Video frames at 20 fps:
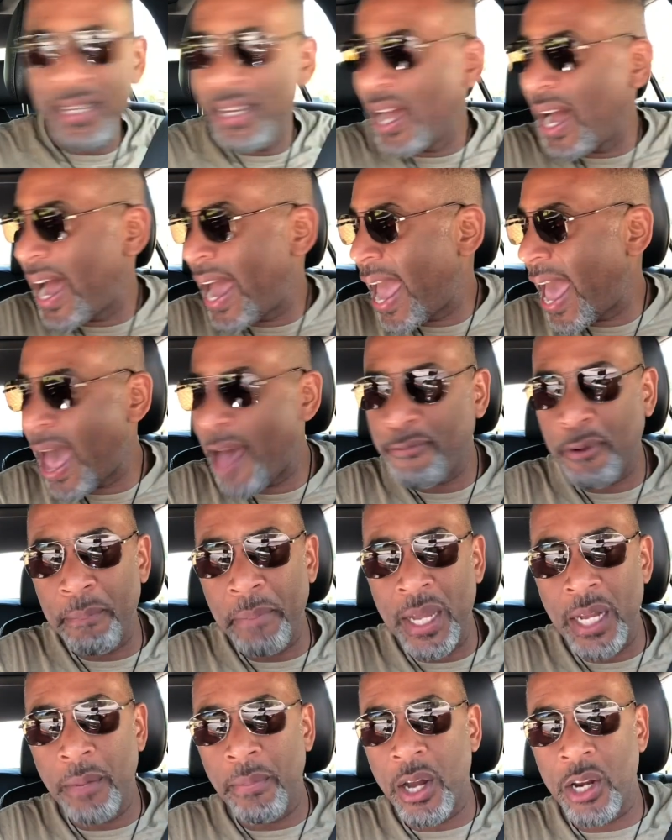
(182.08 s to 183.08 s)
a half a
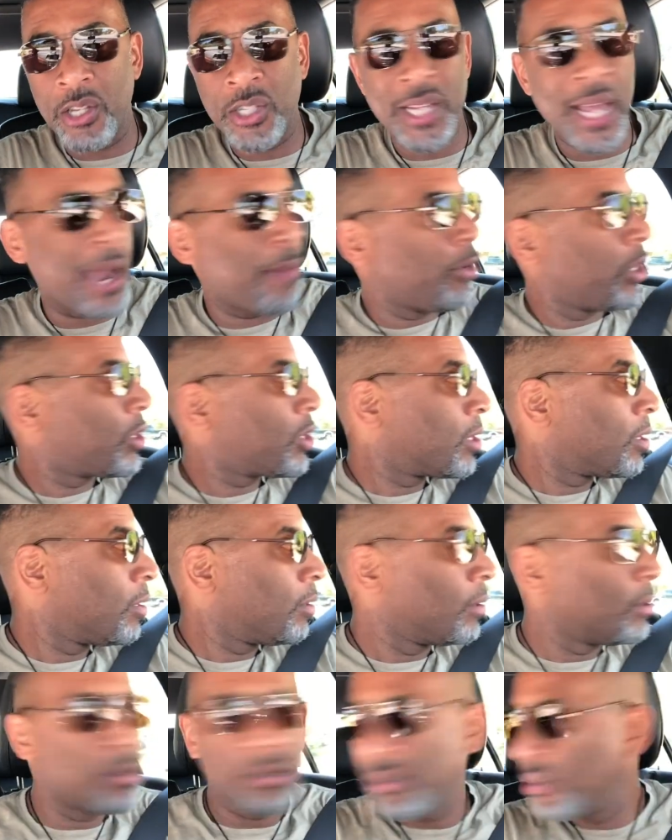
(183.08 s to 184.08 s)
peanut butter sandwich
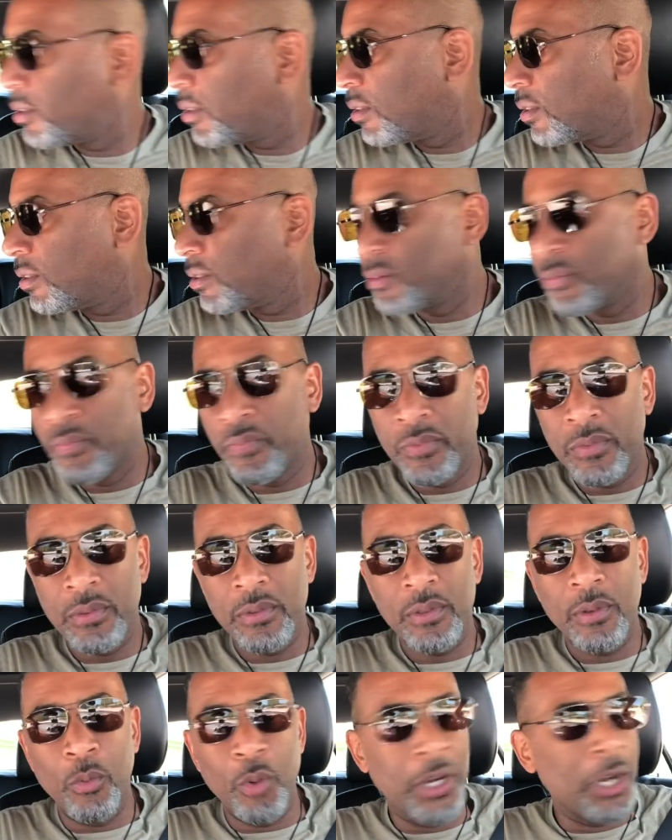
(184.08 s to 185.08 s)

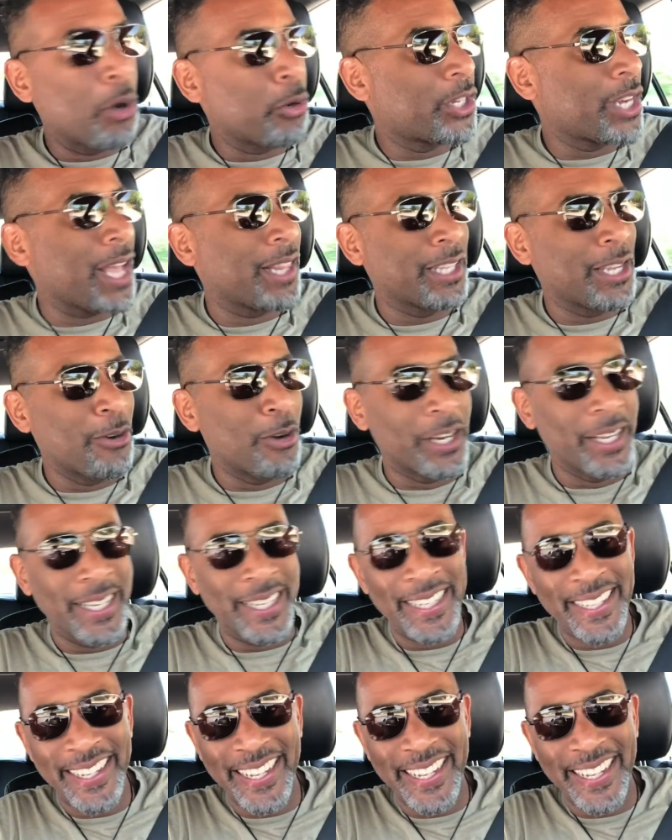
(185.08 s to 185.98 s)
with no jelly on it